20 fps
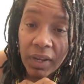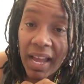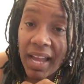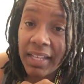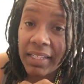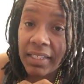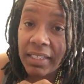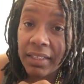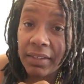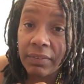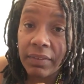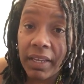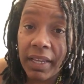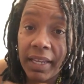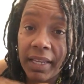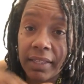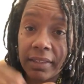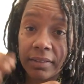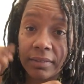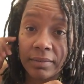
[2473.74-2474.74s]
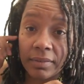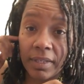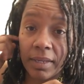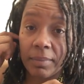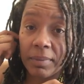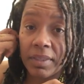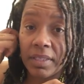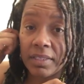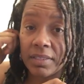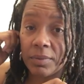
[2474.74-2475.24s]
I love that,
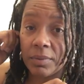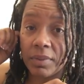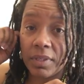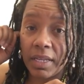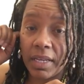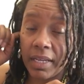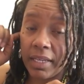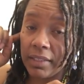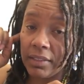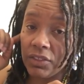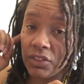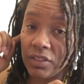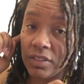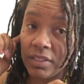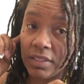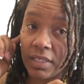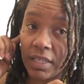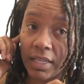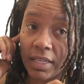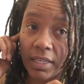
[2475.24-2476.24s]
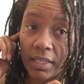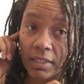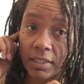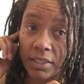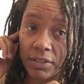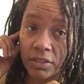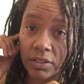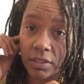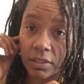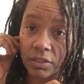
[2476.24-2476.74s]
Amethyst Renee. She said
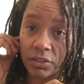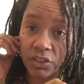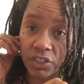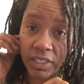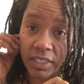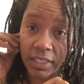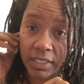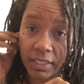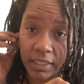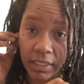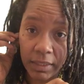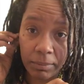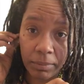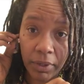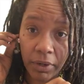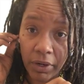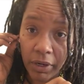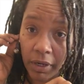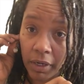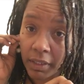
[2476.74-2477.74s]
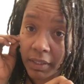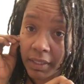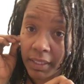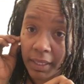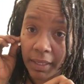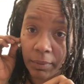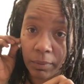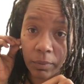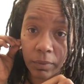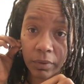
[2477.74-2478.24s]
there's a chickadee bird
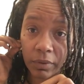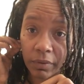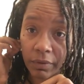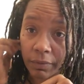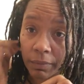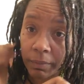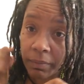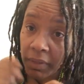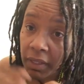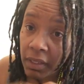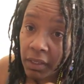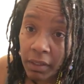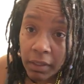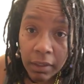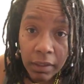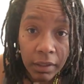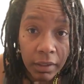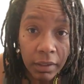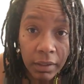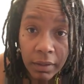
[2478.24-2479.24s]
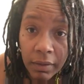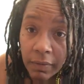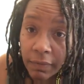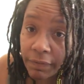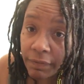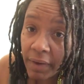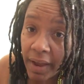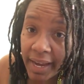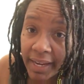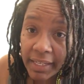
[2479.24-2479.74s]
that will
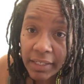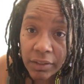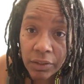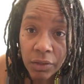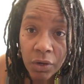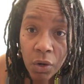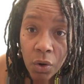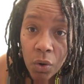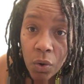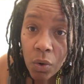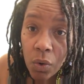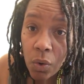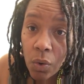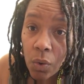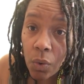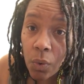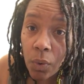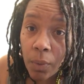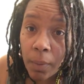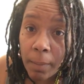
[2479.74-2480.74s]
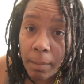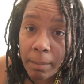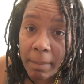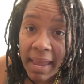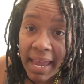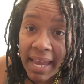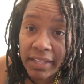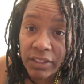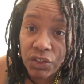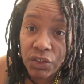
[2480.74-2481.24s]
fight no
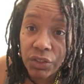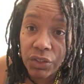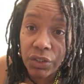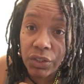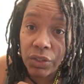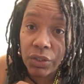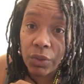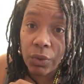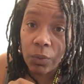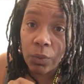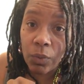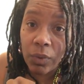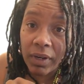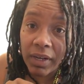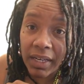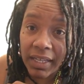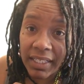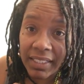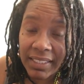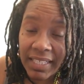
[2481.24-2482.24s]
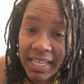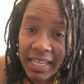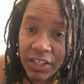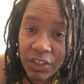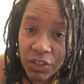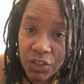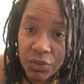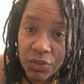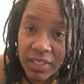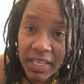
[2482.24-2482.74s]
matter what.
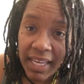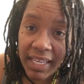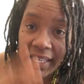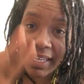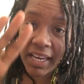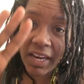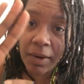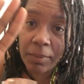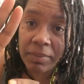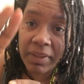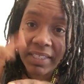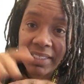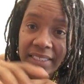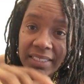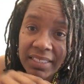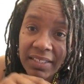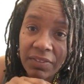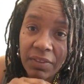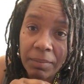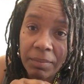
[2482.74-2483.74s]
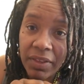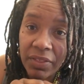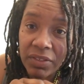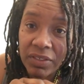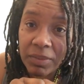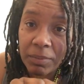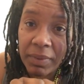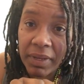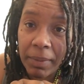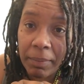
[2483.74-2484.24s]
You take care. Blessings of the
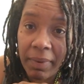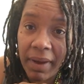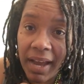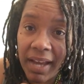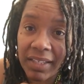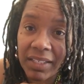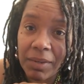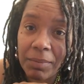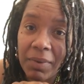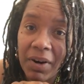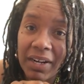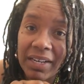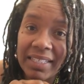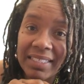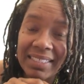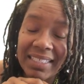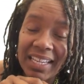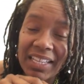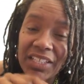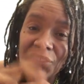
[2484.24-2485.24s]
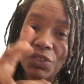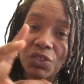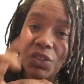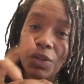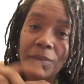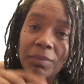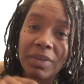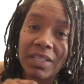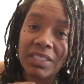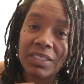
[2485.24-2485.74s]
mothers be upon you, Marcus. Thank you so
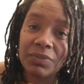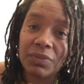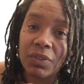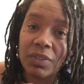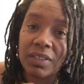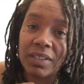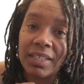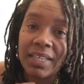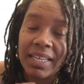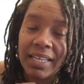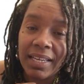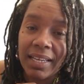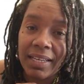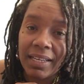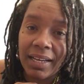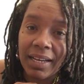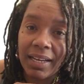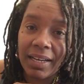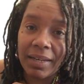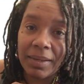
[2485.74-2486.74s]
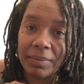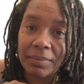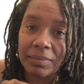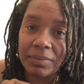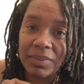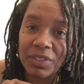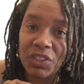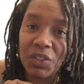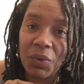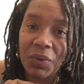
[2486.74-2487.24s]
much for
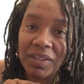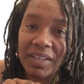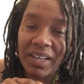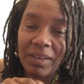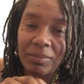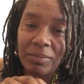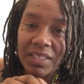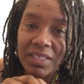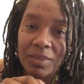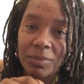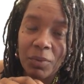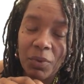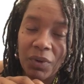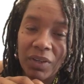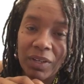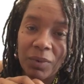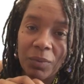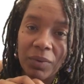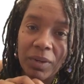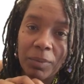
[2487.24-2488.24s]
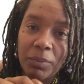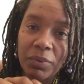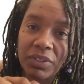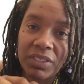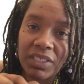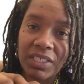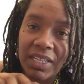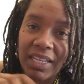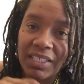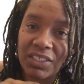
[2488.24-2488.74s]
showing up this morning. We
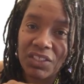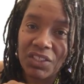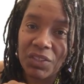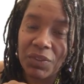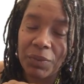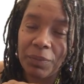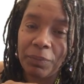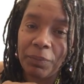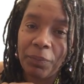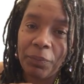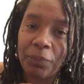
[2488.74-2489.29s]
appreciate you.